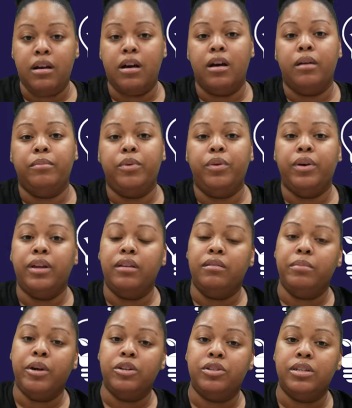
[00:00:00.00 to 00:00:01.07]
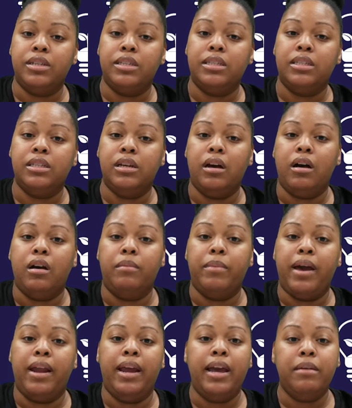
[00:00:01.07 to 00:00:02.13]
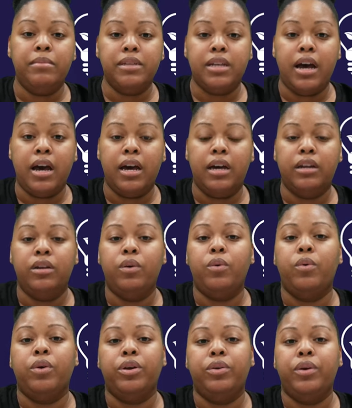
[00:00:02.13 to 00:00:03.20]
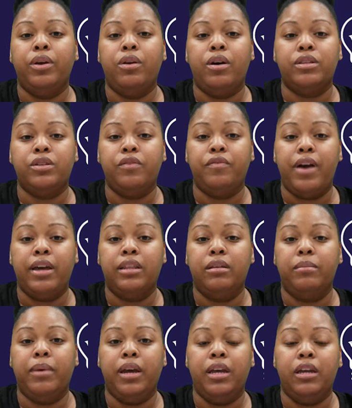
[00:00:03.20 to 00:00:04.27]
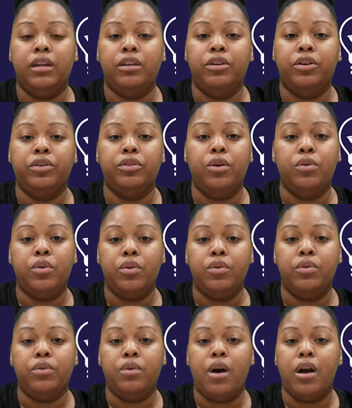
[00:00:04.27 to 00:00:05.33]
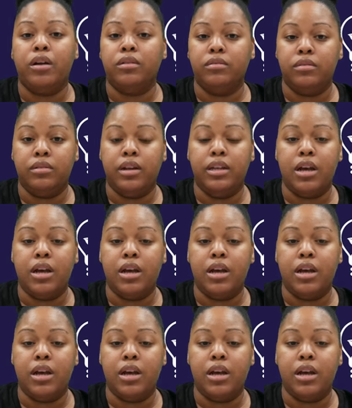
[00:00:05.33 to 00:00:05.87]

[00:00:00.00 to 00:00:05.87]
Um, you can purchase um, at Amazon, or you can also find them in your local art,